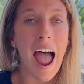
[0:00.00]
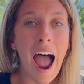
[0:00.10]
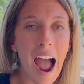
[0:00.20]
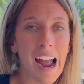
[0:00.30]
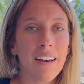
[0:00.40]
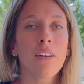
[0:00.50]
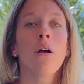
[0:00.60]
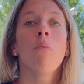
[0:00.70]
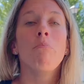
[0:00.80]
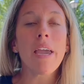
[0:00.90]
and
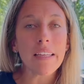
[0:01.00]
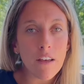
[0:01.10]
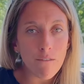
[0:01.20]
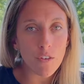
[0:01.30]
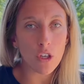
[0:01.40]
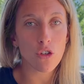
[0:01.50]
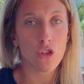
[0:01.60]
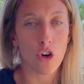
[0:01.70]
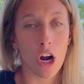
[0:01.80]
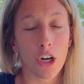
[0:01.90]
make them feel
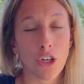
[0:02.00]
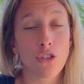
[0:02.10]
stronger